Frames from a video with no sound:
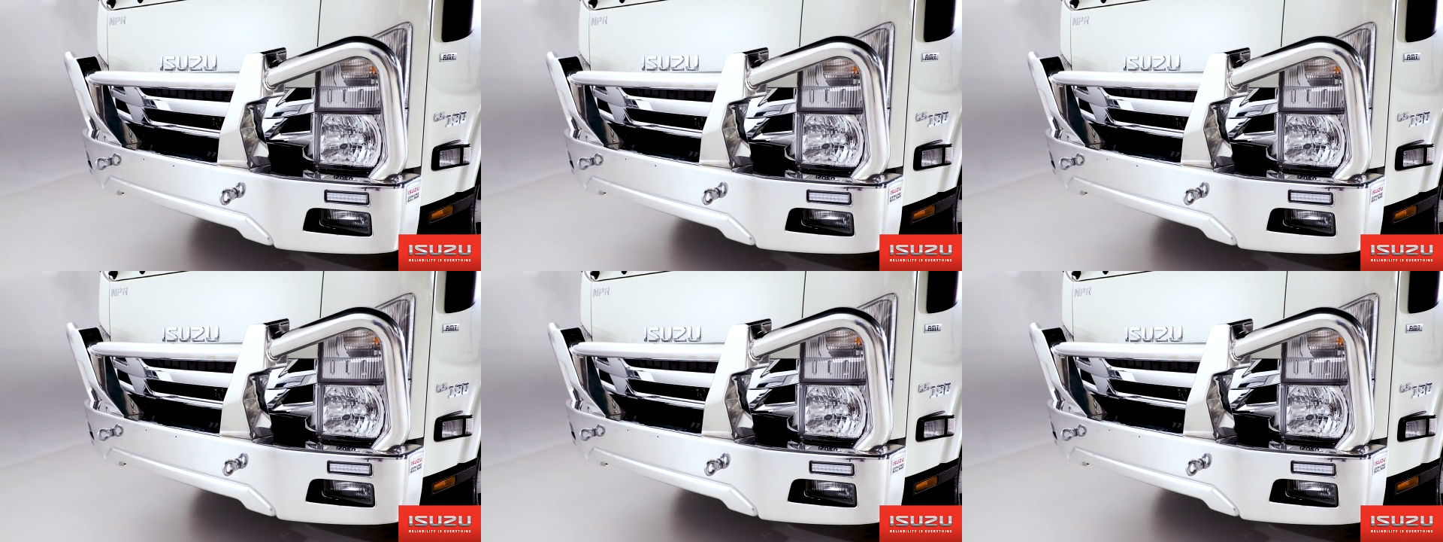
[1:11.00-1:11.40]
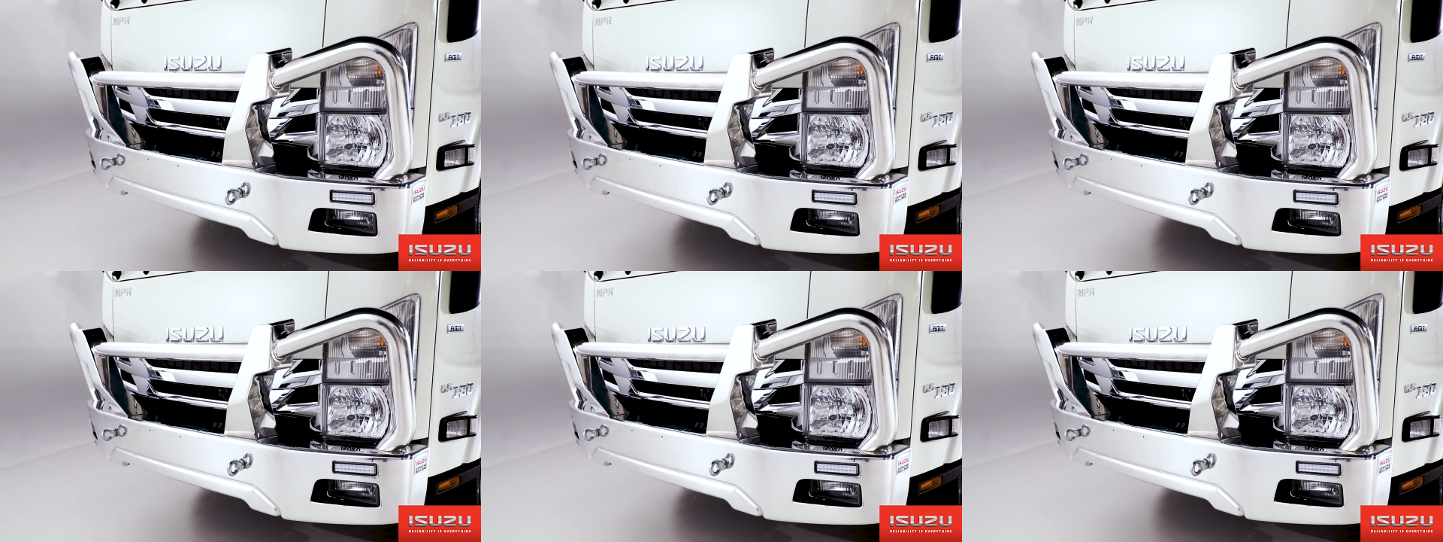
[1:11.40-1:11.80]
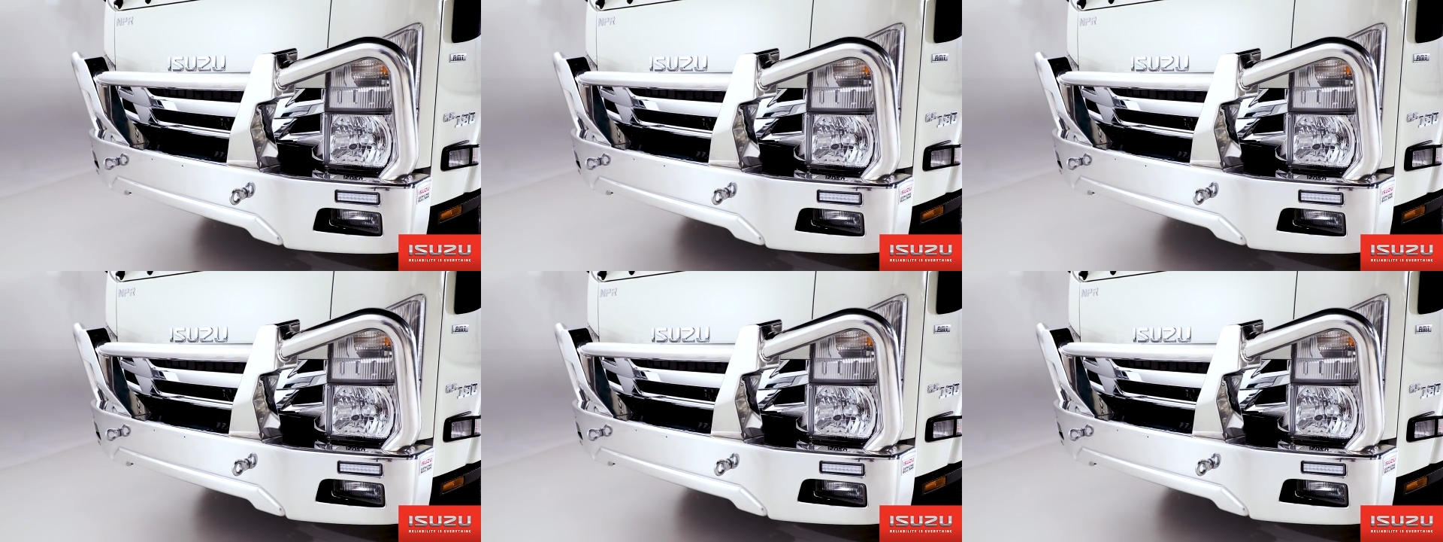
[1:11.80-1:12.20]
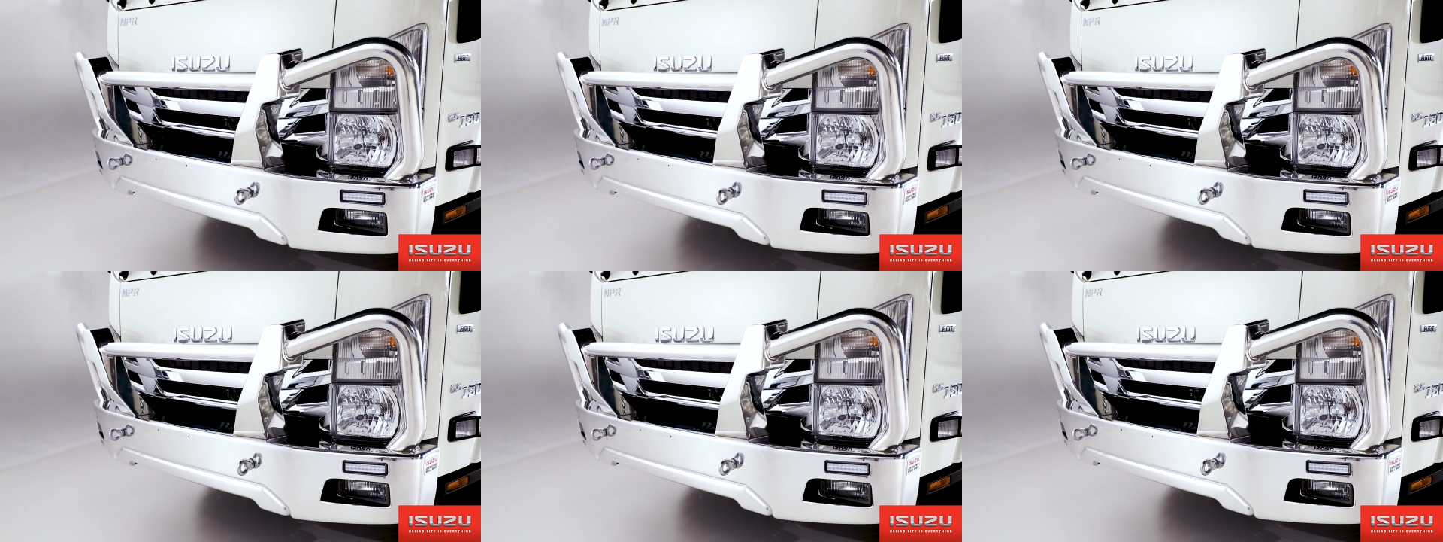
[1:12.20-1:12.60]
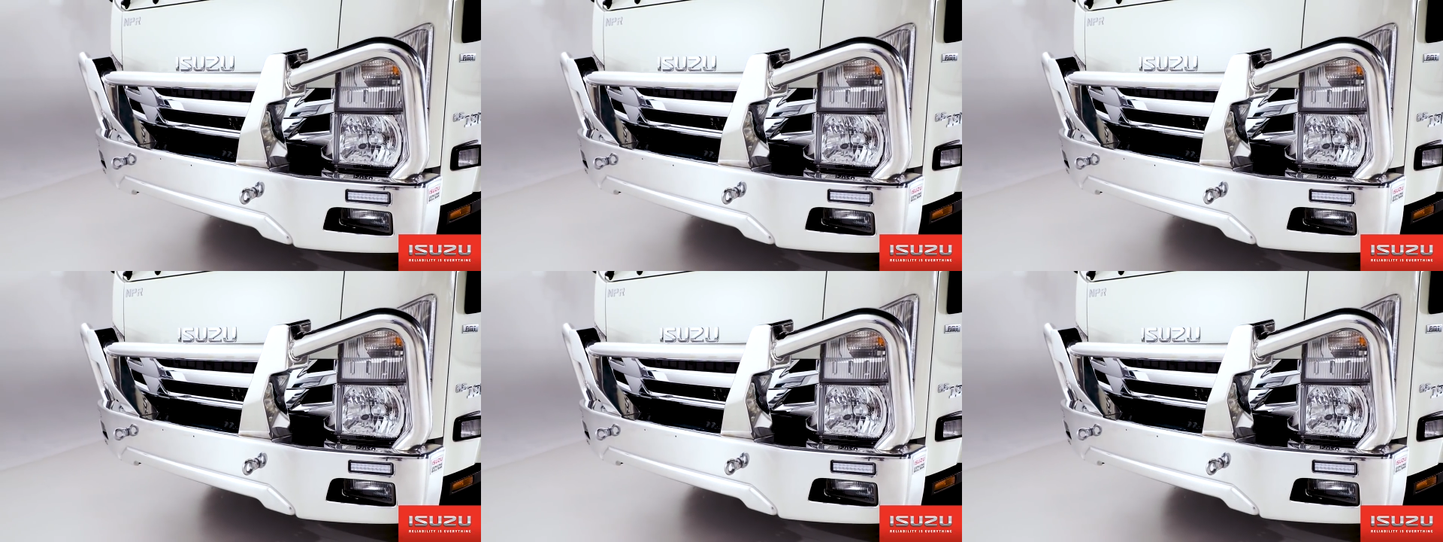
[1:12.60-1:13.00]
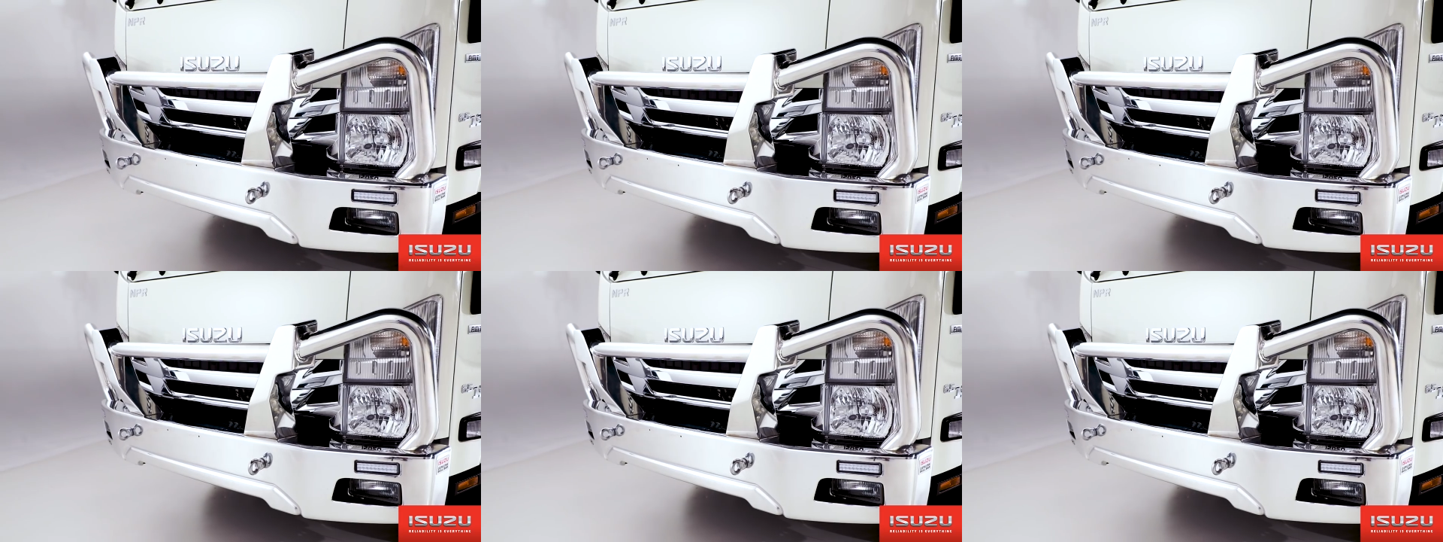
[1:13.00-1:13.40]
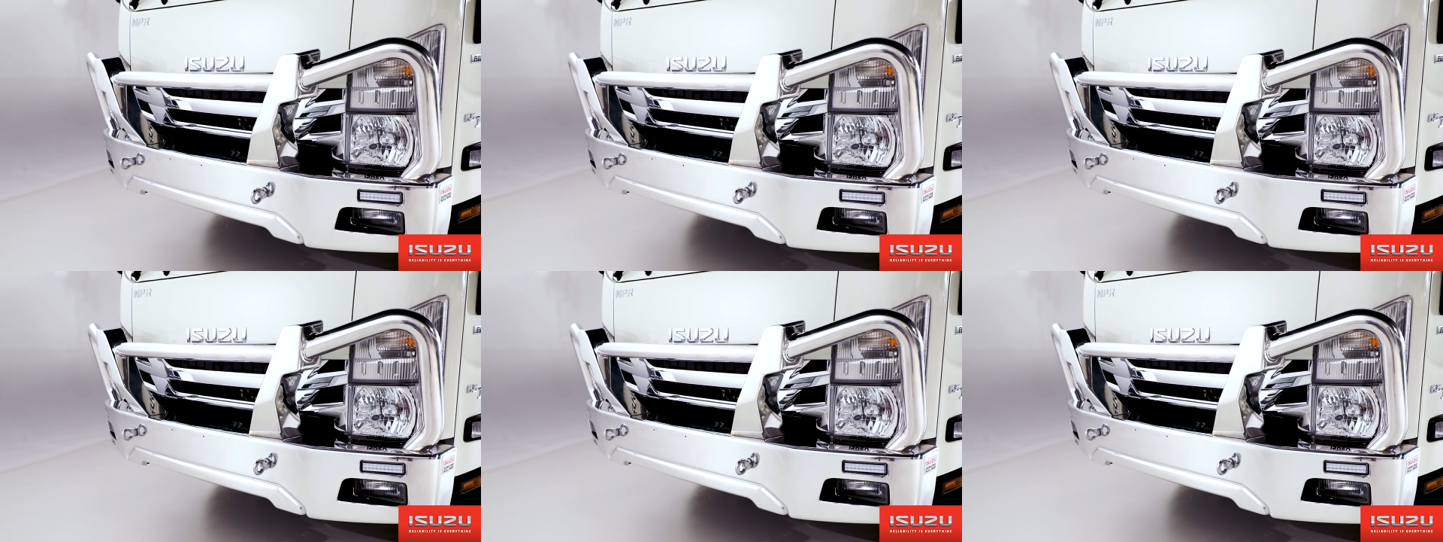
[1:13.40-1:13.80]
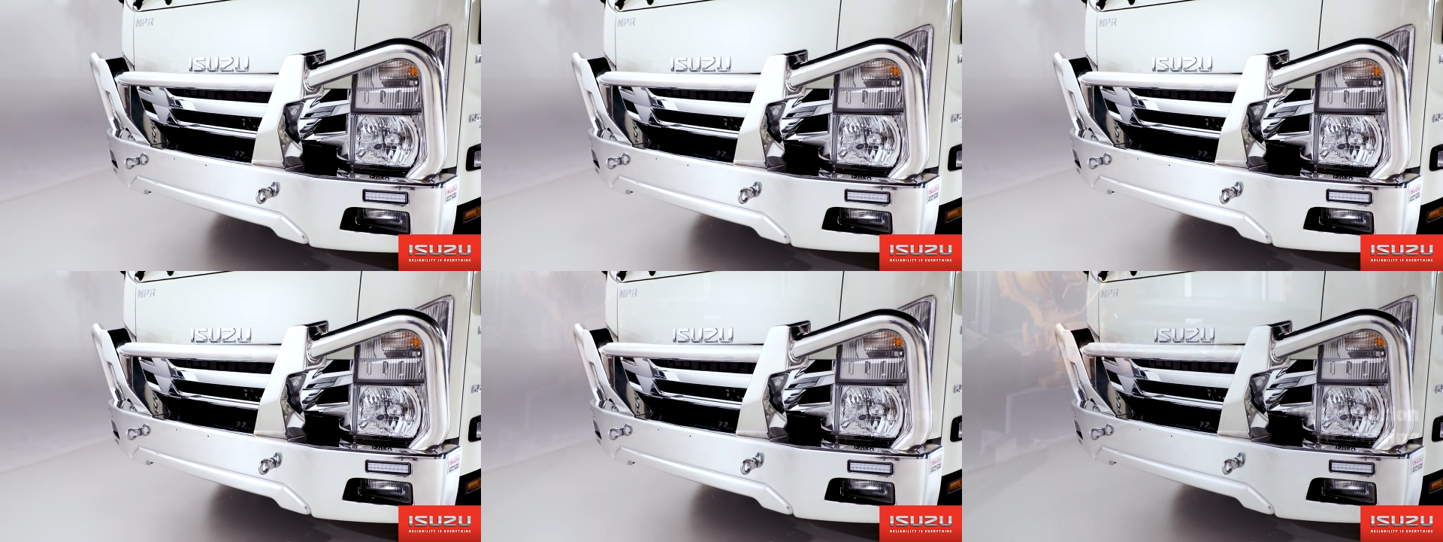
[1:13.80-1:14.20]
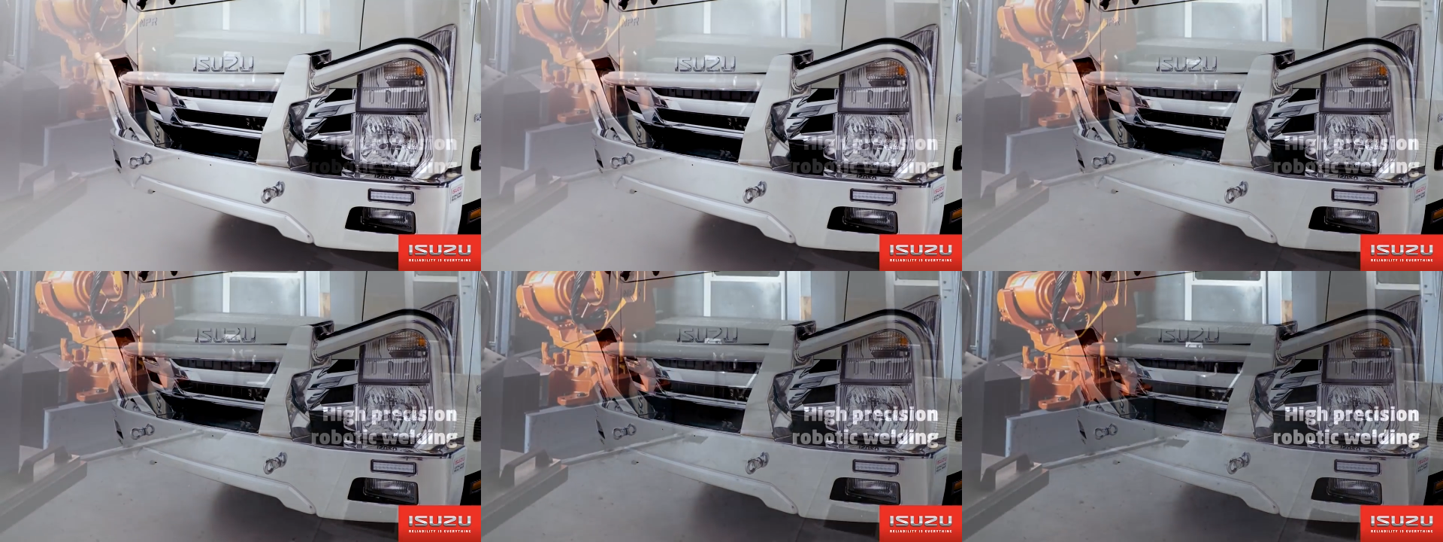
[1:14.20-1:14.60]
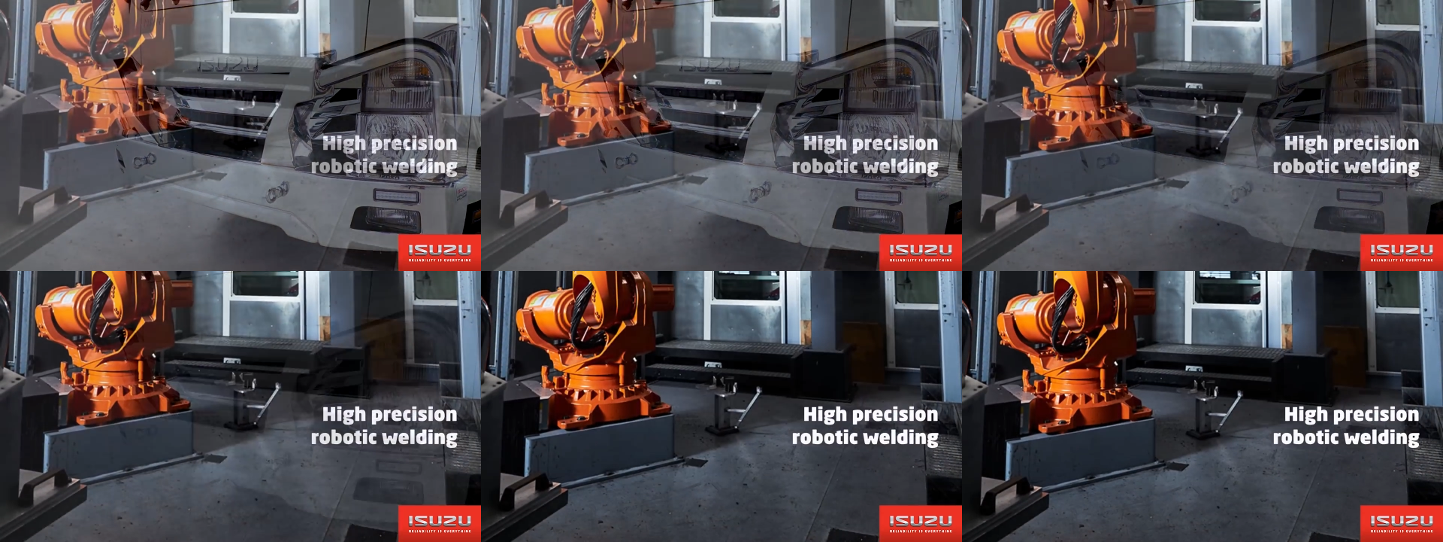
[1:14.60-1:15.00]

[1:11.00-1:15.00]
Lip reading: No face is visible, so there are no lips to read.